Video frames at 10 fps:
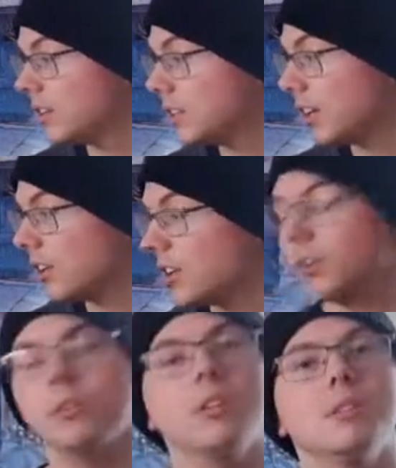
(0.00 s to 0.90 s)
take a look
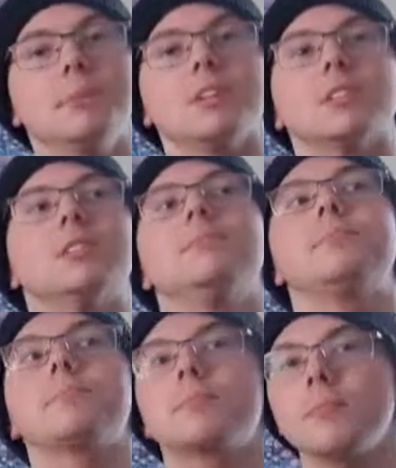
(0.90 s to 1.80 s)
at one of these books.
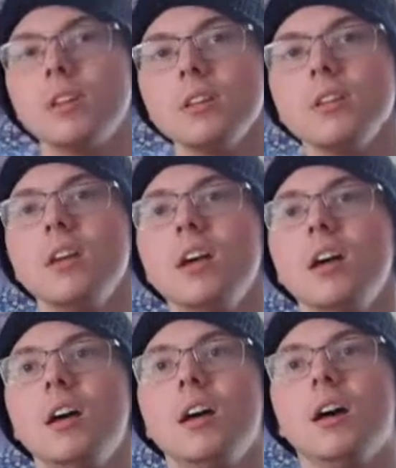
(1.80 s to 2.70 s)

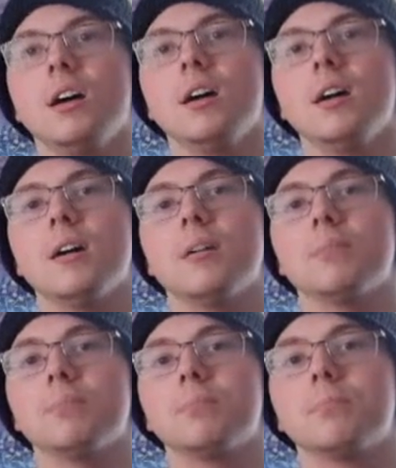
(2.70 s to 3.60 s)

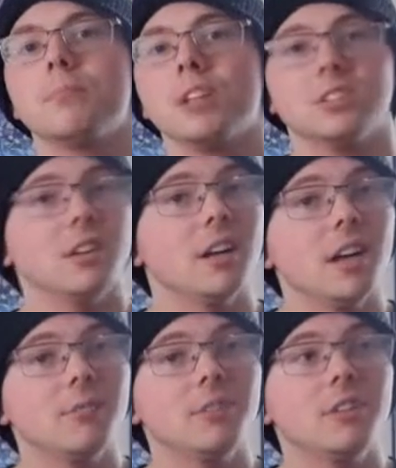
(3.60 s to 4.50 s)
That's all I
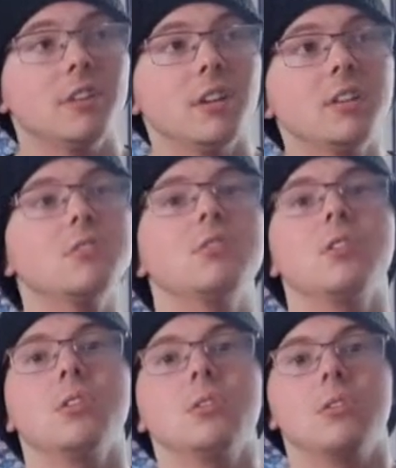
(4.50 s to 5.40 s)
have for you today,
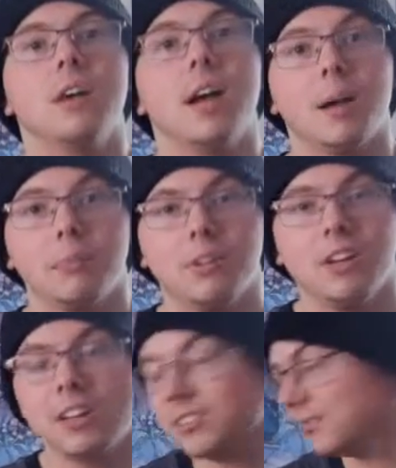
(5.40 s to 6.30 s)
so happy
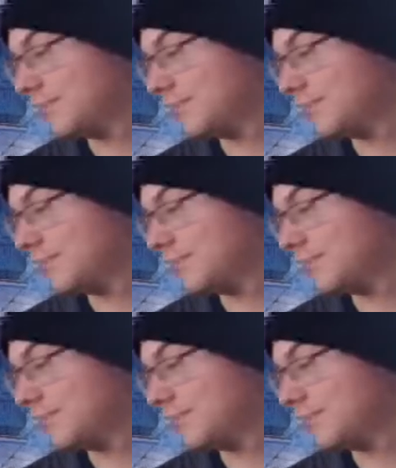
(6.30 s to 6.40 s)
reading.